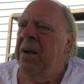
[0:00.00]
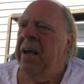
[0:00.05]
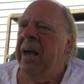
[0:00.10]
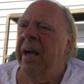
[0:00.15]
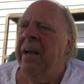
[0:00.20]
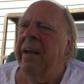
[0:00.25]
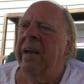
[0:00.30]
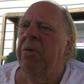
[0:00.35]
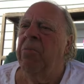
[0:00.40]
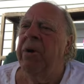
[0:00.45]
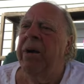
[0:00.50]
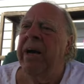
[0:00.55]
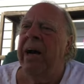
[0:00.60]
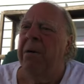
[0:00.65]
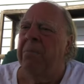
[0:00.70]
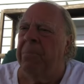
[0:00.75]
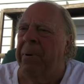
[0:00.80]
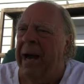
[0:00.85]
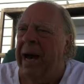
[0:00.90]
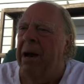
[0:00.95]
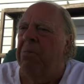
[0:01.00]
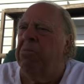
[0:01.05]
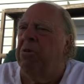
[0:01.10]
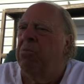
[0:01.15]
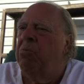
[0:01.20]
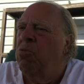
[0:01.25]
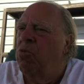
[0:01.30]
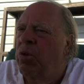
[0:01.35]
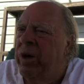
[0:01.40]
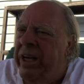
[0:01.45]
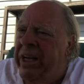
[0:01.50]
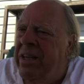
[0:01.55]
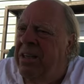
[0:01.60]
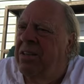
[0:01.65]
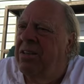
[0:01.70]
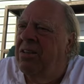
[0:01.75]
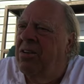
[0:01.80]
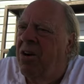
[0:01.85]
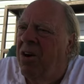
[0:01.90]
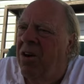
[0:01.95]
and then we got pablum wheat
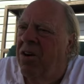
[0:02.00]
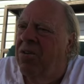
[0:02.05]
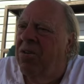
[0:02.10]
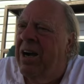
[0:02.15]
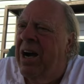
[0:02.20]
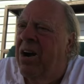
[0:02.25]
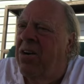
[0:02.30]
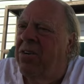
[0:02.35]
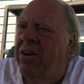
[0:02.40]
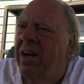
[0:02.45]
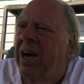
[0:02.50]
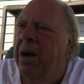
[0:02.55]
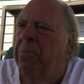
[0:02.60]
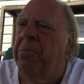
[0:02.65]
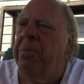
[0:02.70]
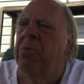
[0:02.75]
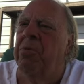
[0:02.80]
all ground up,